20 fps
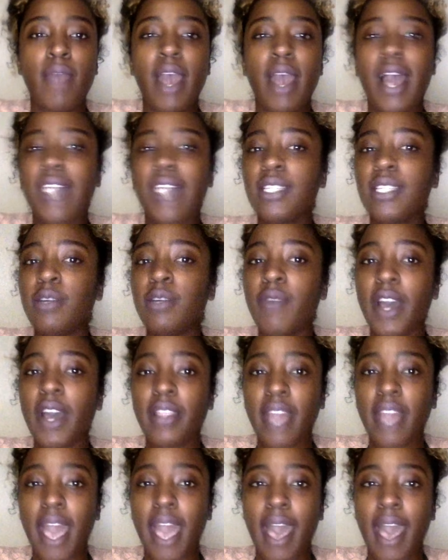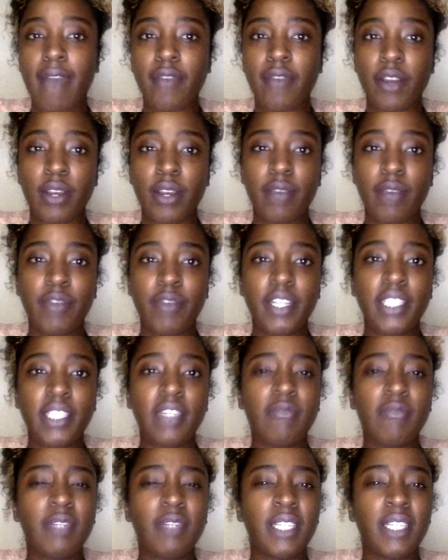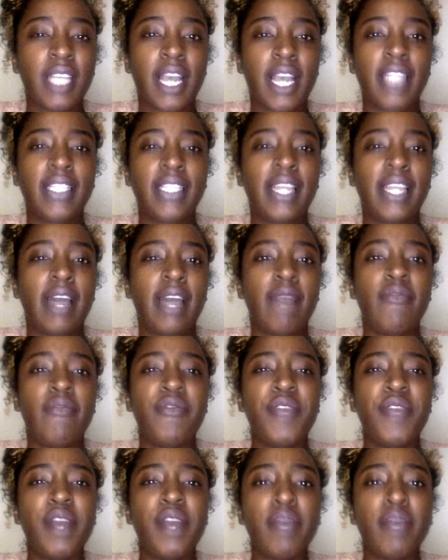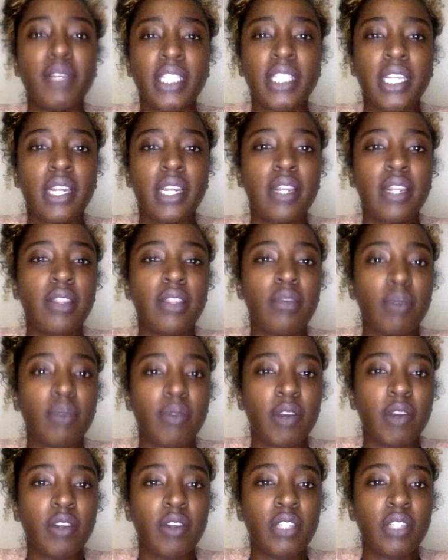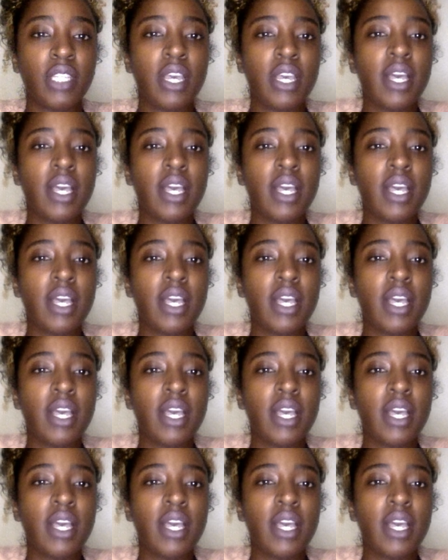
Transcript: I still find the ad very offensive because, like I said, I've never seen it in the reverse.